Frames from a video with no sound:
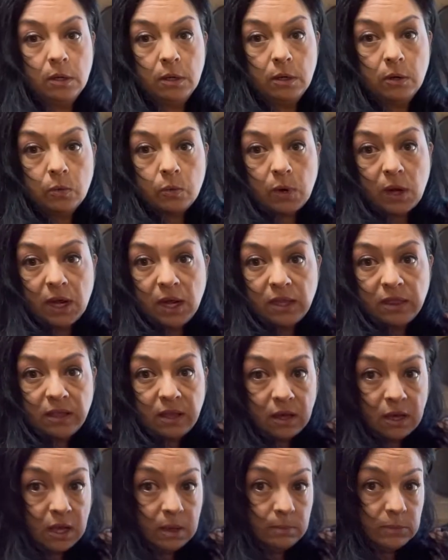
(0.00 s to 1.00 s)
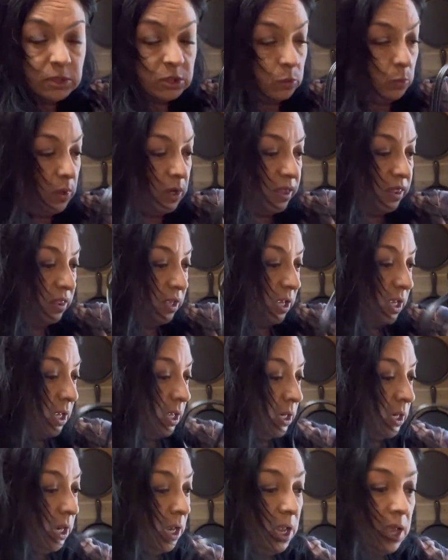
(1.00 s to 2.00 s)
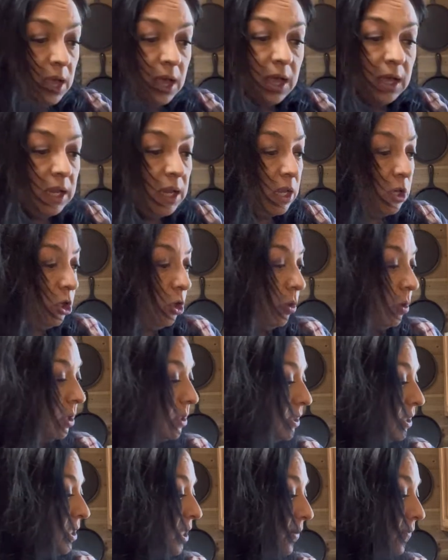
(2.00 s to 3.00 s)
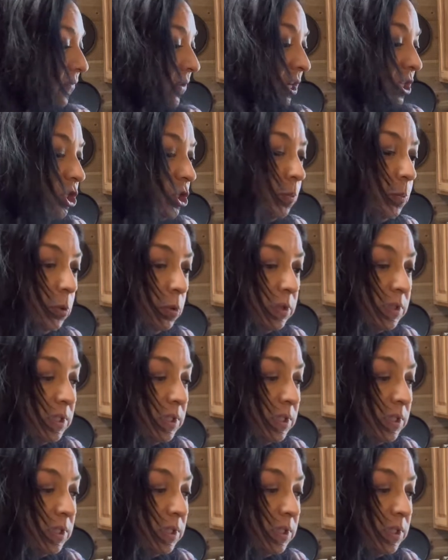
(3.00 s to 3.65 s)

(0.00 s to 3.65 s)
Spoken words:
right, that comes with it. Again, you can steam vegetables